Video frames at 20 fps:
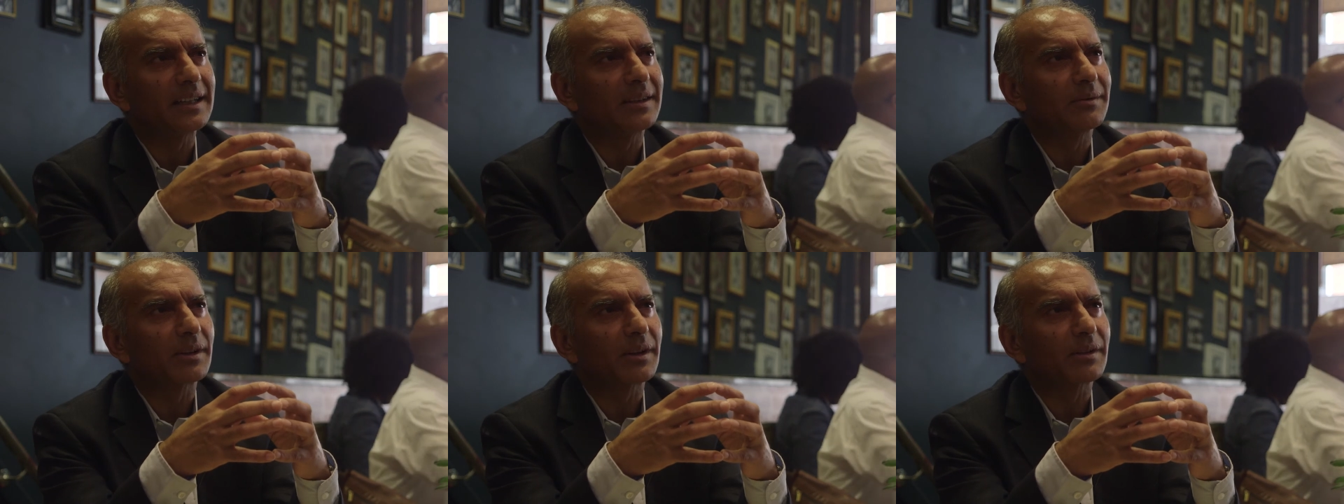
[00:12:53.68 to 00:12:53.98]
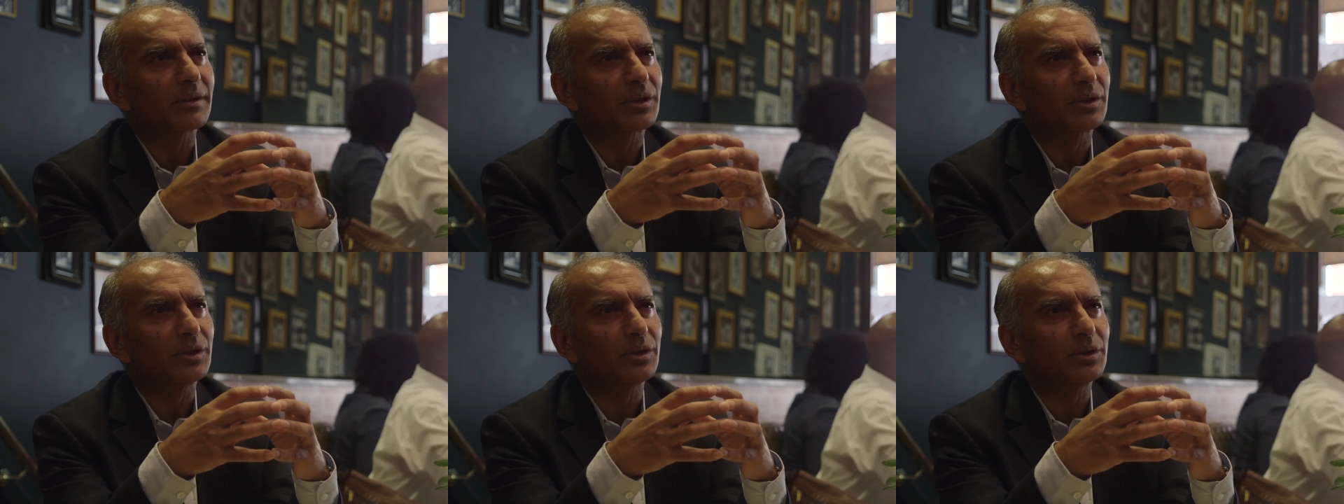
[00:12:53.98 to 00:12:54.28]
what
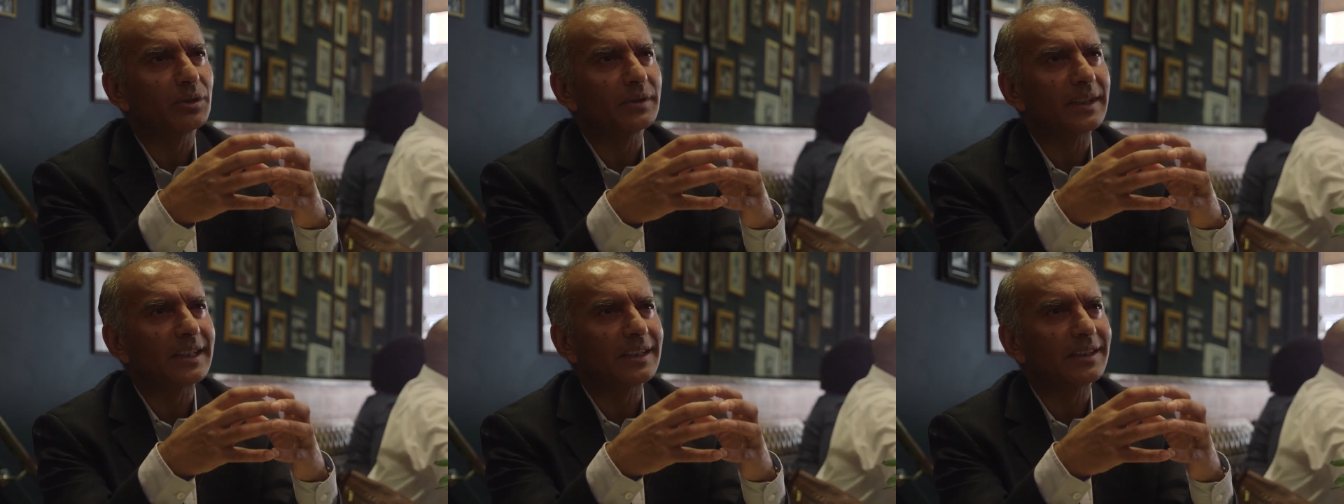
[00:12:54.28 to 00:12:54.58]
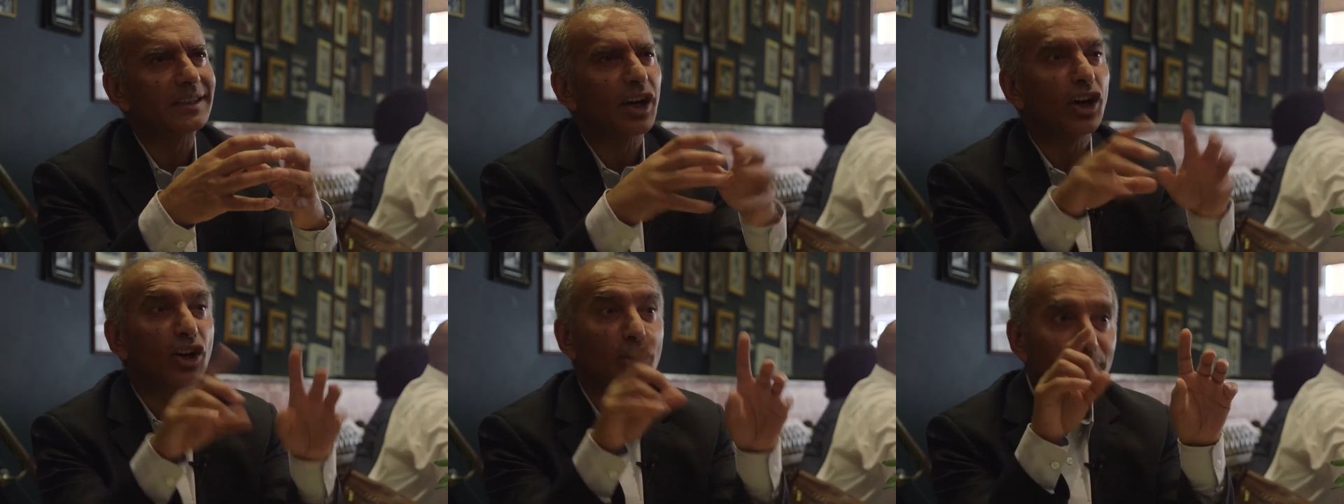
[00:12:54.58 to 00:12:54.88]
I call the
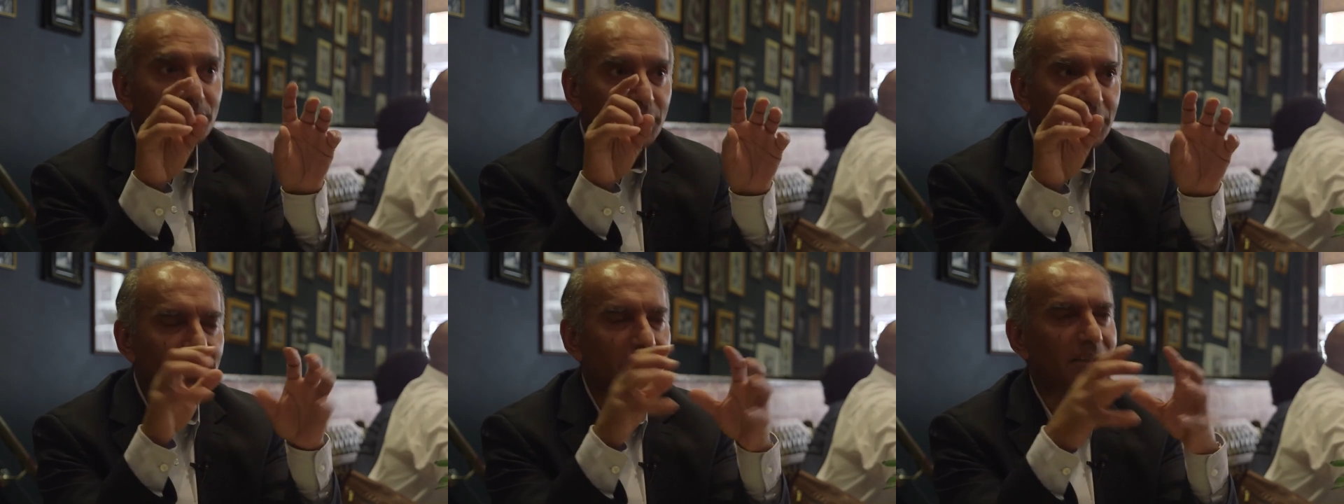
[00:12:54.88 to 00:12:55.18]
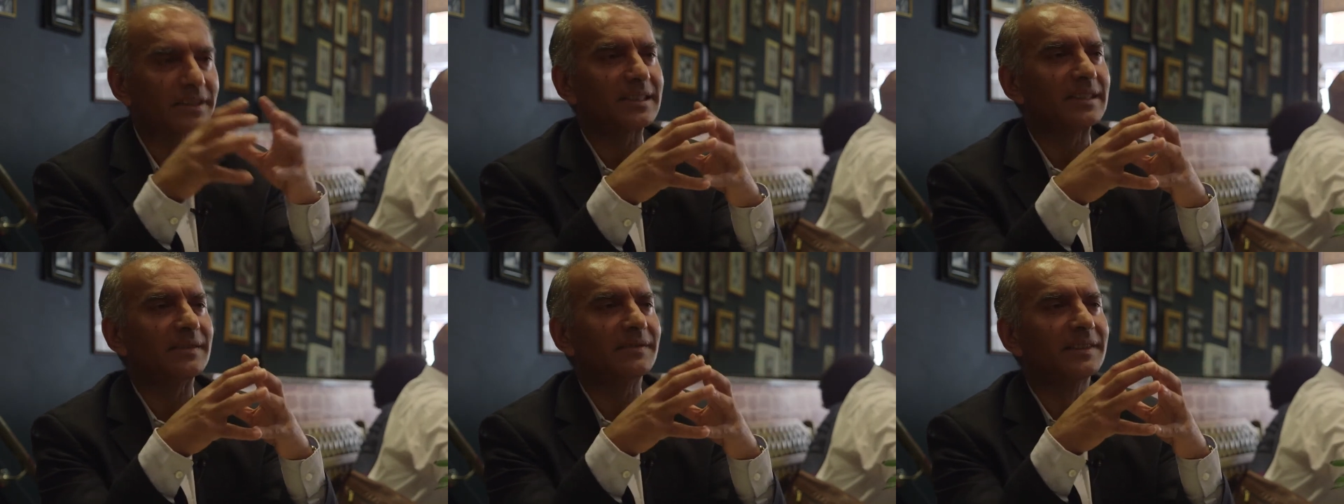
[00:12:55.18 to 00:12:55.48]

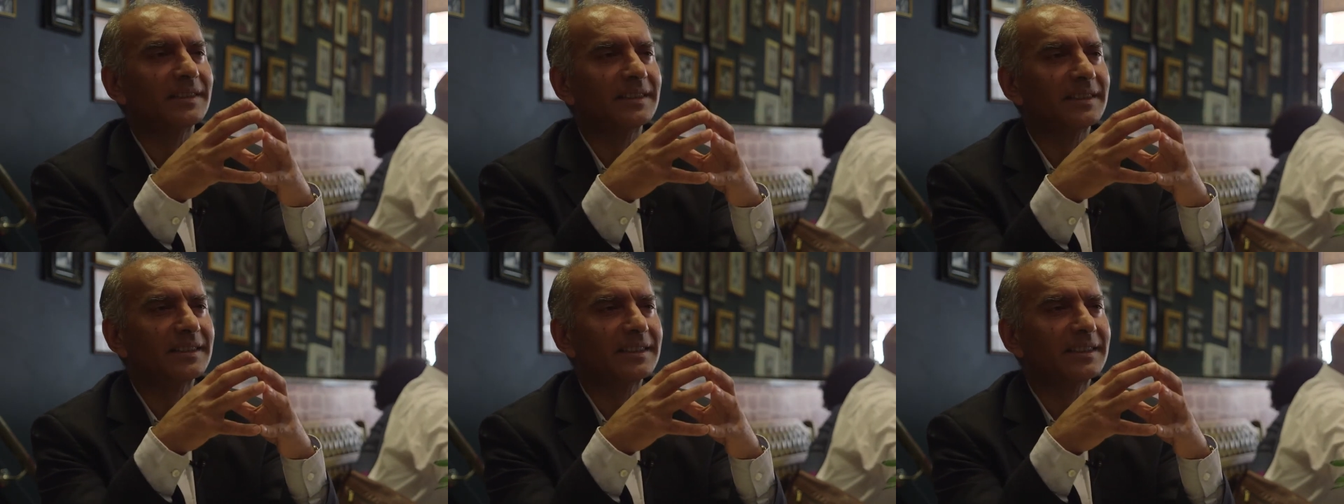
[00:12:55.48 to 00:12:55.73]
unproductive